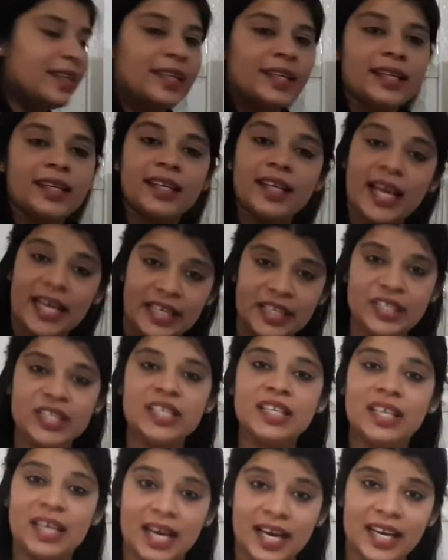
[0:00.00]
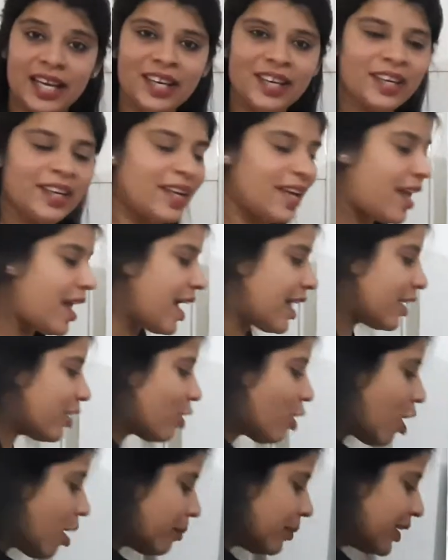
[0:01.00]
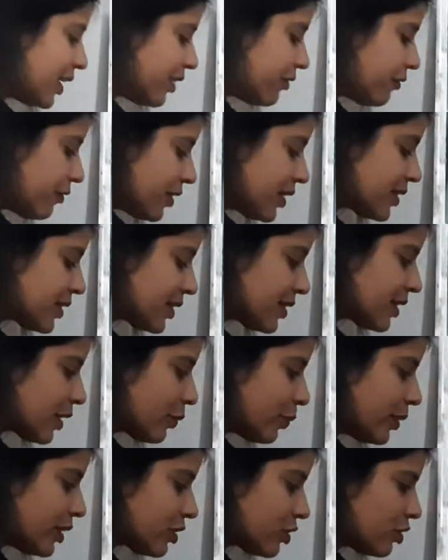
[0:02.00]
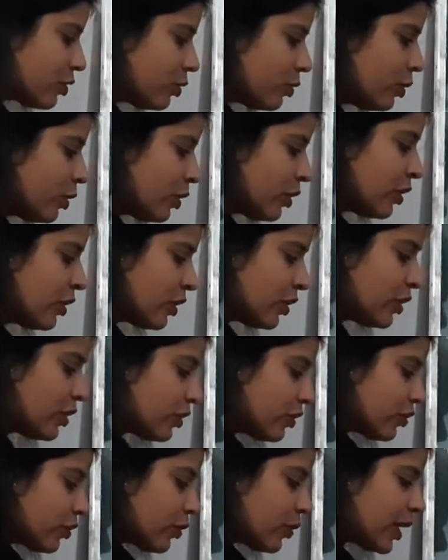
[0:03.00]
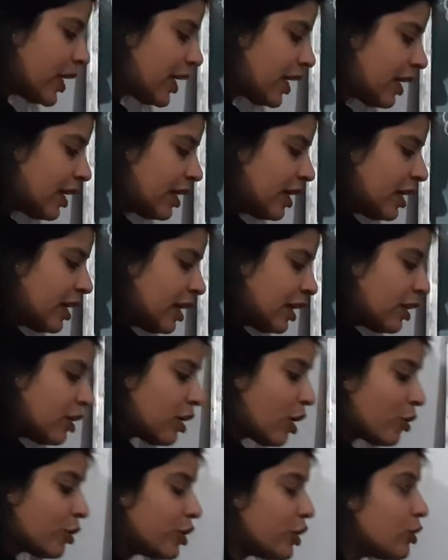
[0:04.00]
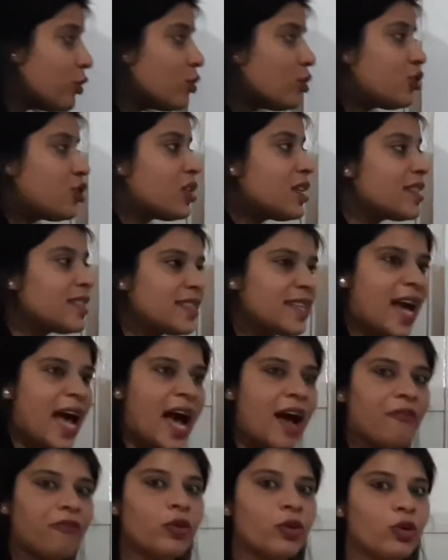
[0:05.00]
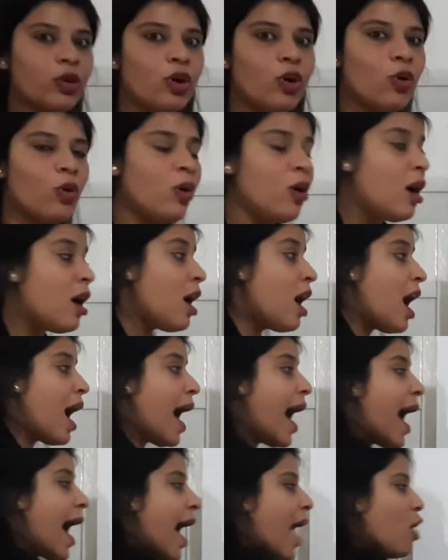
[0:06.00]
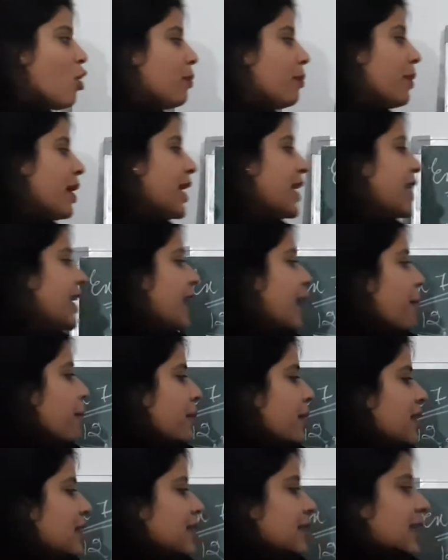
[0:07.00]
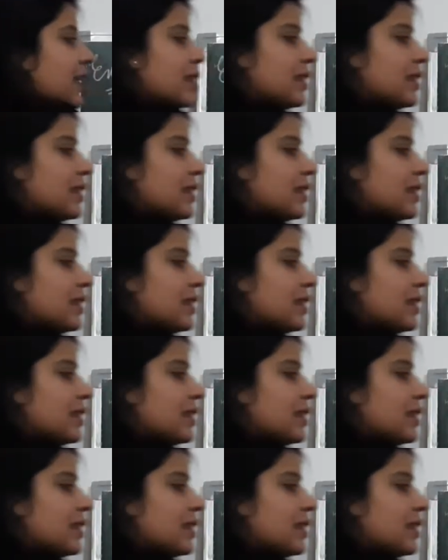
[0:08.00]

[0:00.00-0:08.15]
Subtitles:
99 and common difference is equals to 3. Now you just have to know how many numbers are